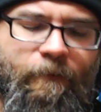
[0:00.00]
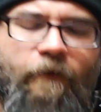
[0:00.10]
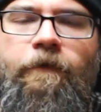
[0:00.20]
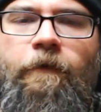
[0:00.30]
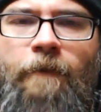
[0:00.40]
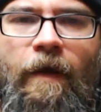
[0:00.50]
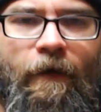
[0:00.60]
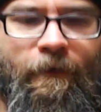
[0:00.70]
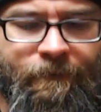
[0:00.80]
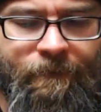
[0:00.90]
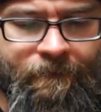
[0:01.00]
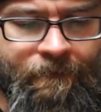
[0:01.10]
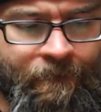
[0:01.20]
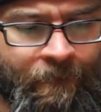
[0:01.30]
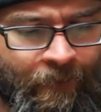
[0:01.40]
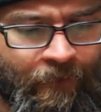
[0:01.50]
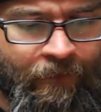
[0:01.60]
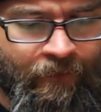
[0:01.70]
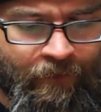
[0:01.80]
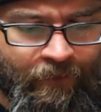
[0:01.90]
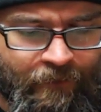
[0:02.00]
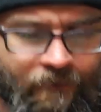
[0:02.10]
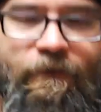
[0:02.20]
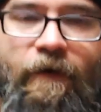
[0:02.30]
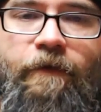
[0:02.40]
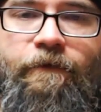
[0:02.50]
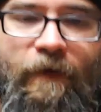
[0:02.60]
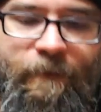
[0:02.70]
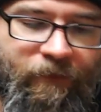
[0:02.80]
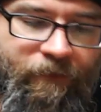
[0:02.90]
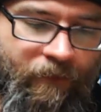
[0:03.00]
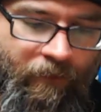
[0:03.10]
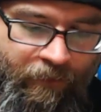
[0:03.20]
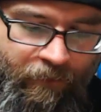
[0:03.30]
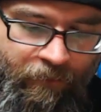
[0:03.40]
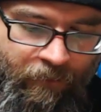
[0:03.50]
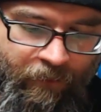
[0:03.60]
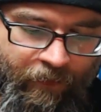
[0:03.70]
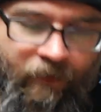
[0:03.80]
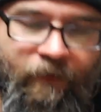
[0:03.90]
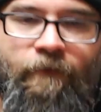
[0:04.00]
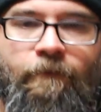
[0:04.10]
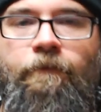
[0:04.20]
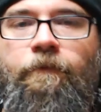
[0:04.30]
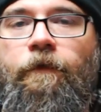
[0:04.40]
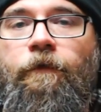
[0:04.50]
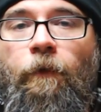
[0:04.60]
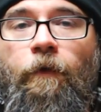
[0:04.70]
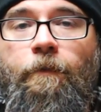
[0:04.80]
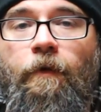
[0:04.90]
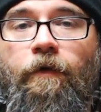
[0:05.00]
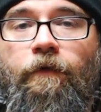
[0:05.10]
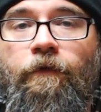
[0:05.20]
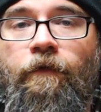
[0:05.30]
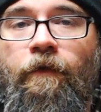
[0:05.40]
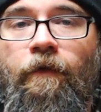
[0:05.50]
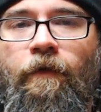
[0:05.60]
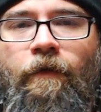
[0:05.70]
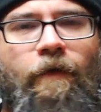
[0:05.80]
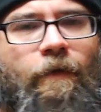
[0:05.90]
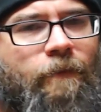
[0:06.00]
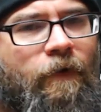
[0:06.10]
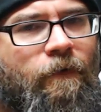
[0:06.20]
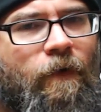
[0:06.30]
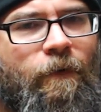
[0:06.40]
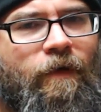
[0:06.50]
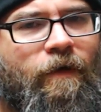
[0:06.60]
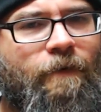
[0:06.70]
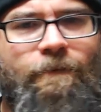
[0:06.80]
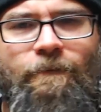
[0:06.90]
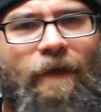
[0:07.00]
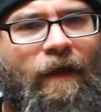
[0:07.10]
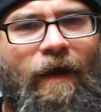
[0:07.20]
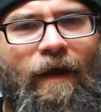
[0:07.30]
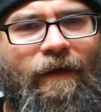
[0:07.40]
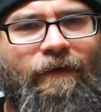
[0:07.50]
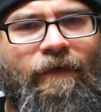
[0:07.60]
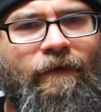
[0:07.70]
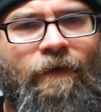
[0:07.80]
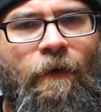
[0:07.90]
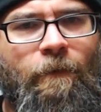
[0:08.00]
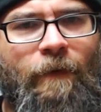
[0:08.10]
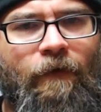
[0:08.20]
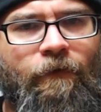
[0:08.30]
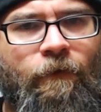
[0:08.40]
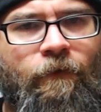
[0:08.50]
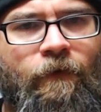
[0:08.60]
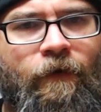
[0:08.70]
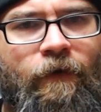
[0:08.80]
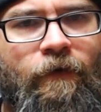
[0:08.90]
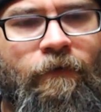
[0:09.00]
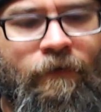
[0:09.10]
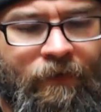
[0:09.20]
Mercer Mayer, very famous for the Little Critter storybooks. But growing up, I didn't know about Little Critter.